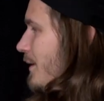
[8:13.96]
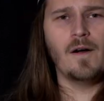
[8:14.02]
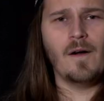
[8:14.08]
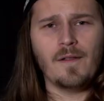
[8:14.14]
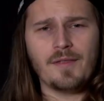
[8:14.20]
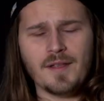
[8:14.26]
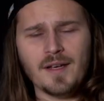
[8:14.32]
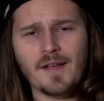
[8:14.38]

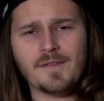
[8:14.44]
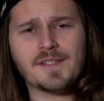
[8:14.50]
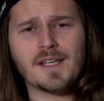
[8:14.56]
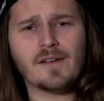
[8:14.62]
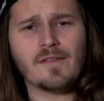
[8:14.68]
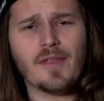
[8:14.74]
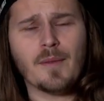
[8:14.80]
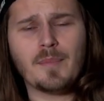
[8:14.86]
on the left
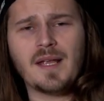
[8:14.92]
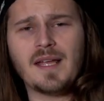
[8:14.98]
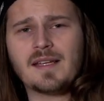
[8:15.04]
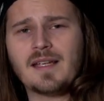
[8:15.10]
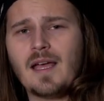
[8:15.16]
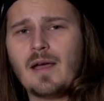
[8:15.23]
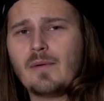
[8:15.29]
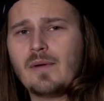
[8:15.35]
side of the
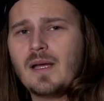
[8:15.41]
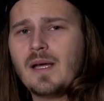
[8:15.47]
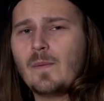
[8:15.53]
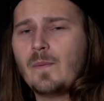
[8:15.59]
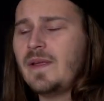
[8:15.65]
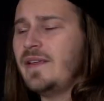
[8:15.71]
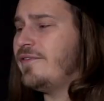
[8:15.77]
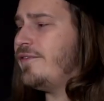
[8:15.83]
plate carrier,
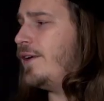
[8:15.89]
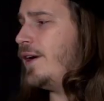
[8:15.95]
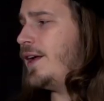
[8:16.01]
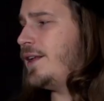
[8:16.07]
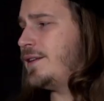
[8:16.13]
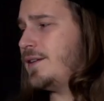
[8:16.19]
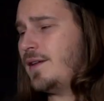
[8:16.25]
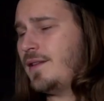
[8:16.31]
we
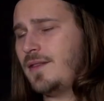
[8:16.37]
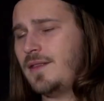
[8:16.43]
find